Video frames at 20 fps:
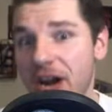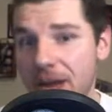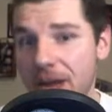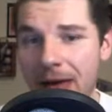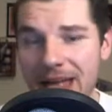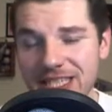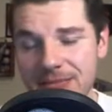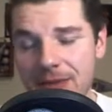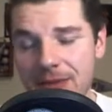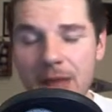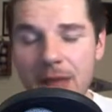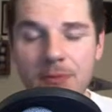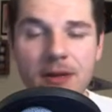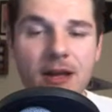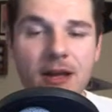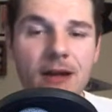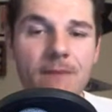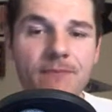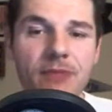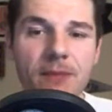going to pass him
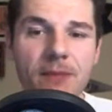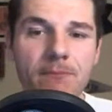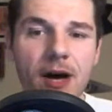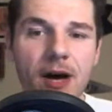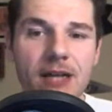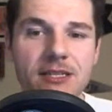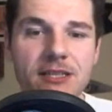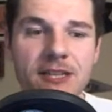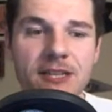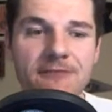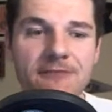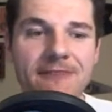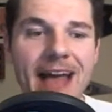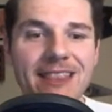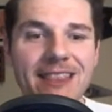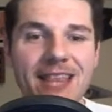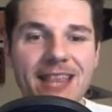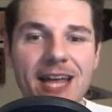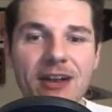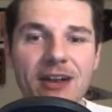up. But
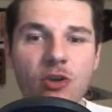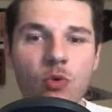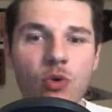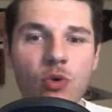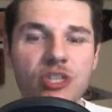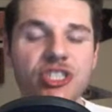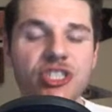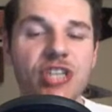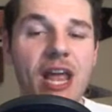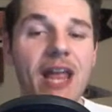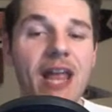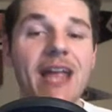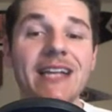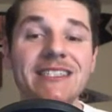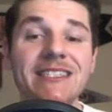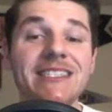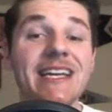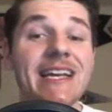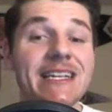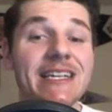the fact that Chris
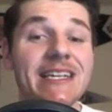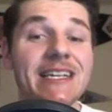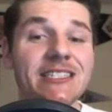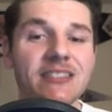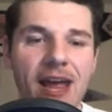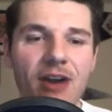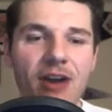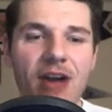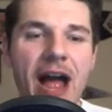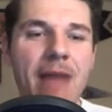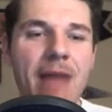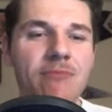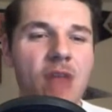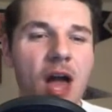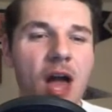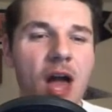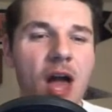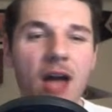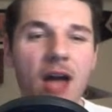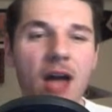Jenkins is there,
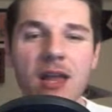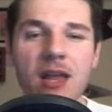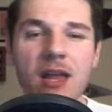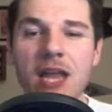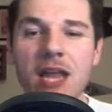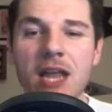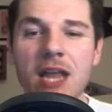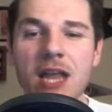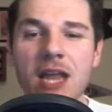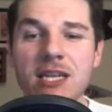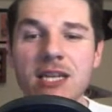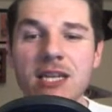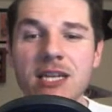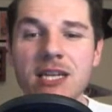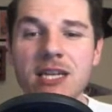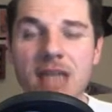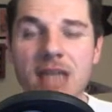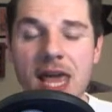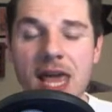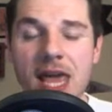I'm not going to
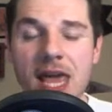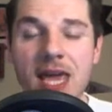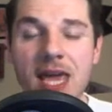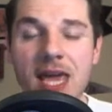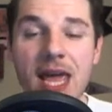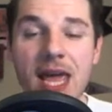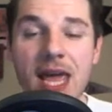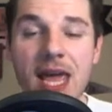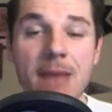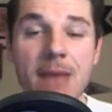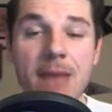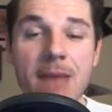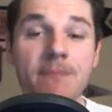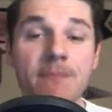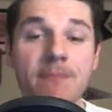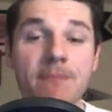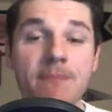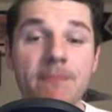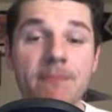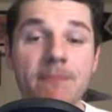take
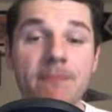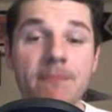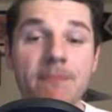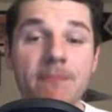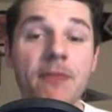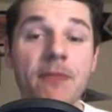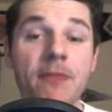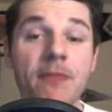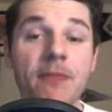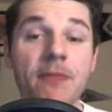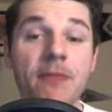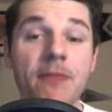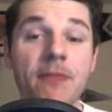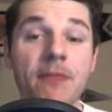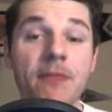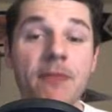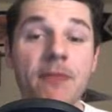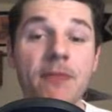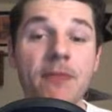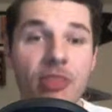him
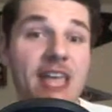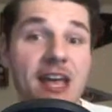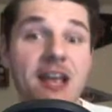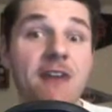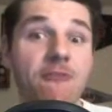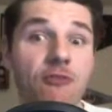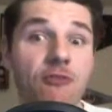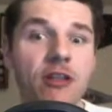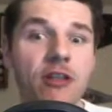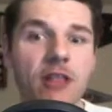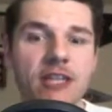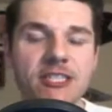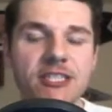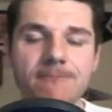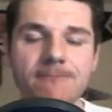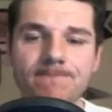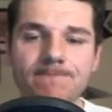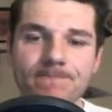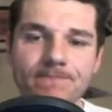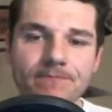for the
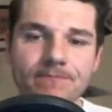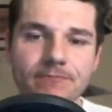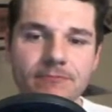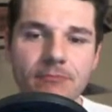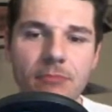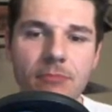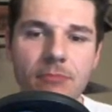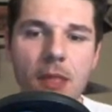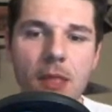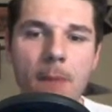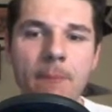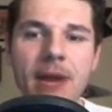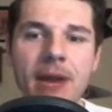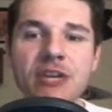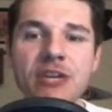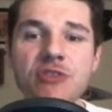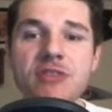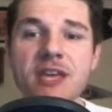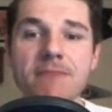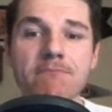sake of realism.
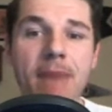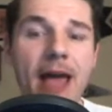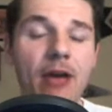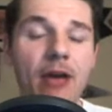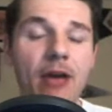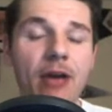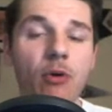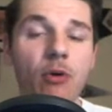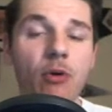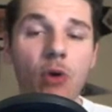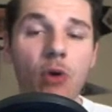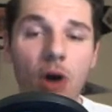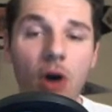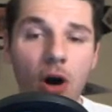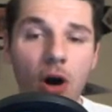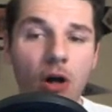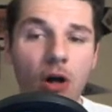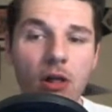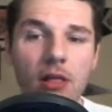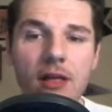But I do think
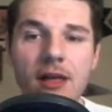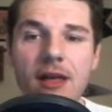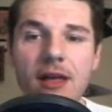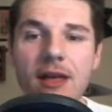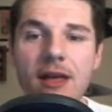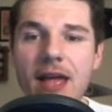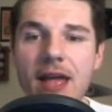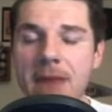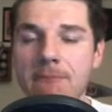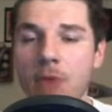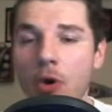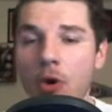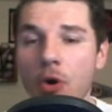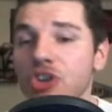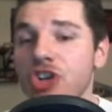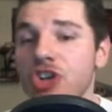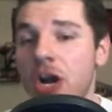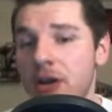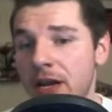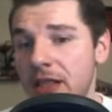Michael Hall
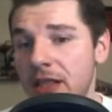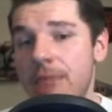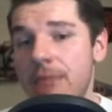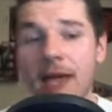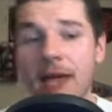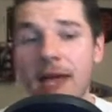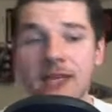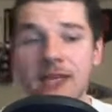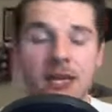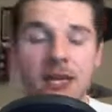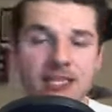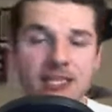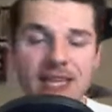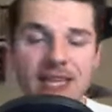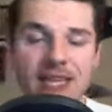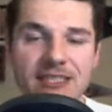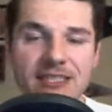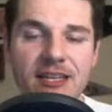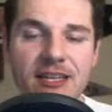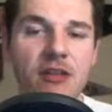and Marshawn
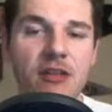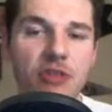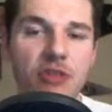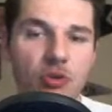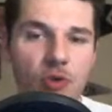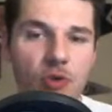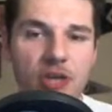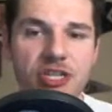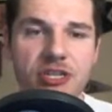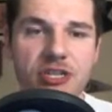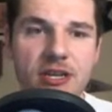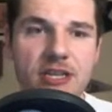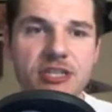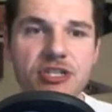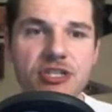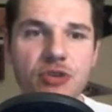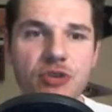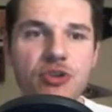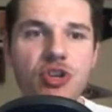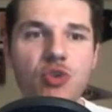Kneeland make a ton of sense.
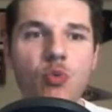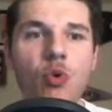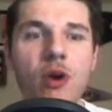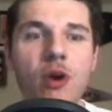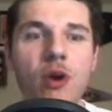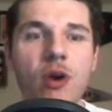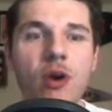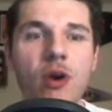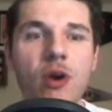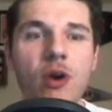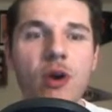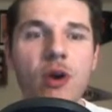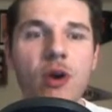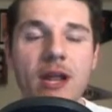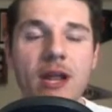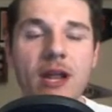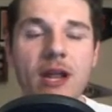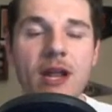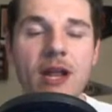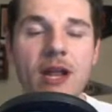The question is, do
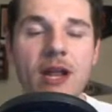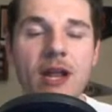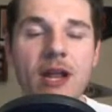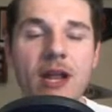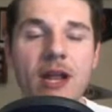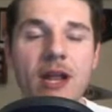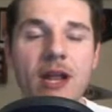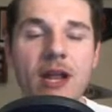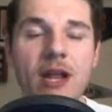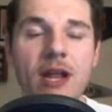you want to